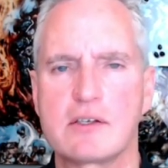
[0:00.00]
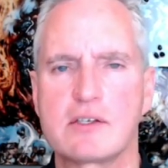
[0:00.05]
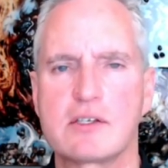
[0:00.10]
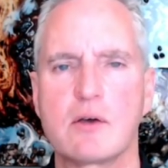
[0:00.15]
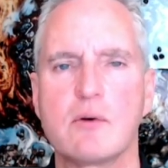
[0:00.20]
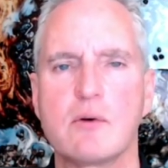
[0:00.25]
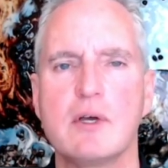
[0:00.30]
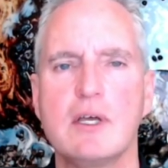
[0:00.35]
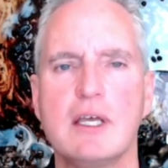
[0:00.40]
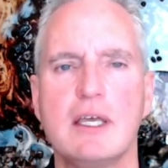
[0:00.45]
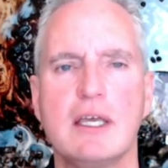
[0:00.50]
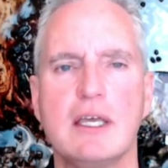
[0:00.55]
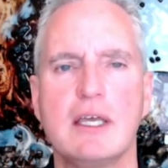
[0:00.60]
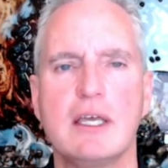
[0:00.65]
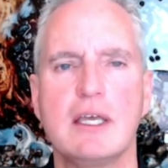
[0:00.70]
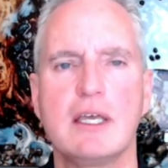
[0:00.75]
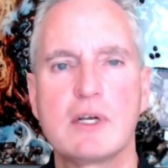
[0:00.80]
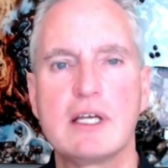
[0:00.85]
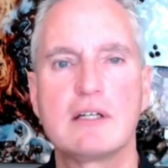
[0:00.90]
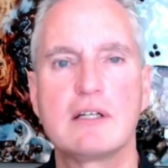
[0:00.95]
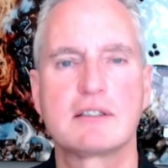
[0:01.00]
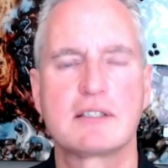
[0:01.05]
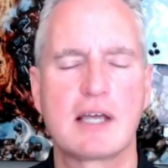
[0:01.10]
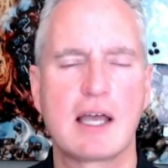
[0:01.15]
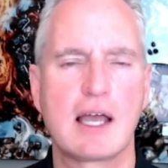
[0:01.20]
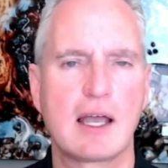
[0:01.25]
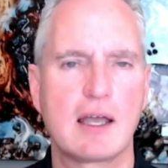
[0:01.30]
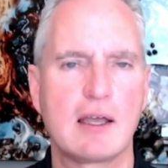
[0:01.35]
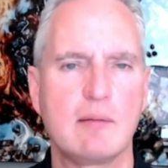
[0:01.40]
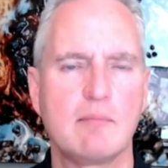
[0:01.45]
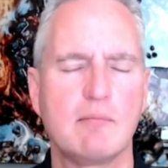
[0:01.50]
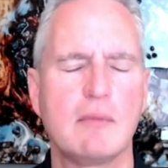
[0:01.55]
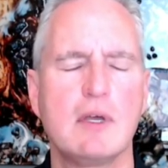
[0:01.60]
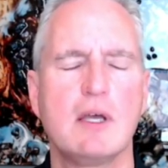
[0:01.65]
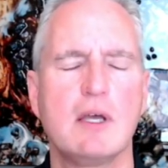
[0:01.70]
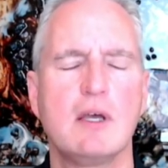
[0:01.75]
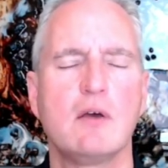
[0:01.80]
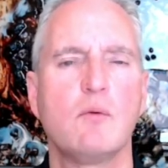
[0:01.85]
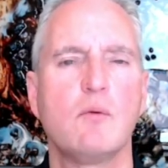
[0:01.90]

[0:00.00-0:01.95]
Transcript: So in real time,